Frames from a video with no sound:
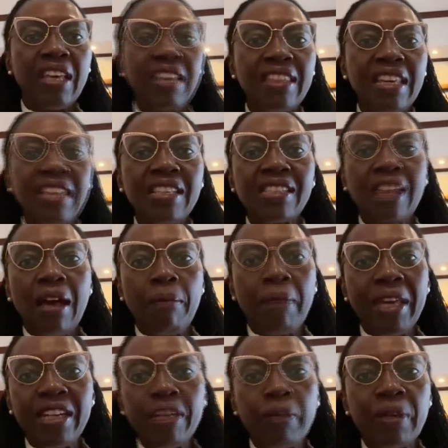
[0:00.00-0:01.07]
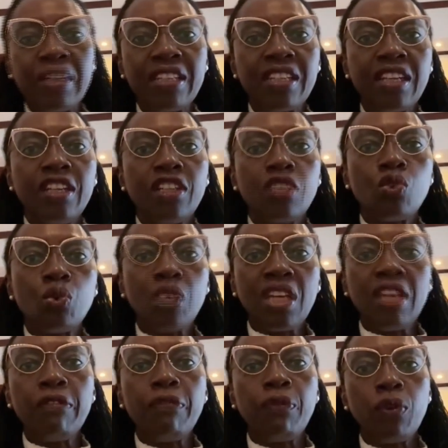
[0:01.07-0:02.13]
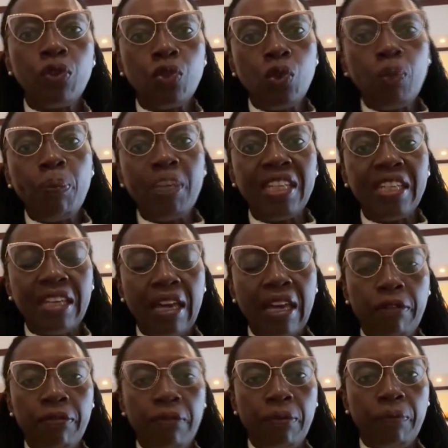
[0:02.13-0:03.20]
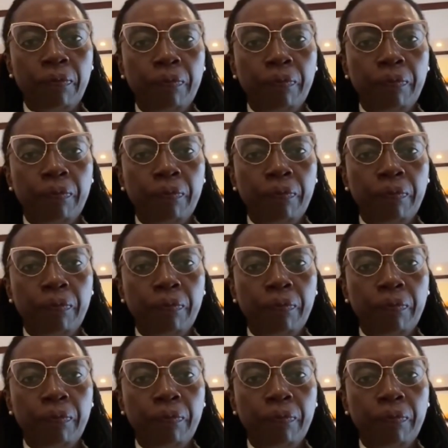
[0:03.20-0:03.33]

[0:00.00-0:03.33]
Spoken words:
This amendment to give UPDF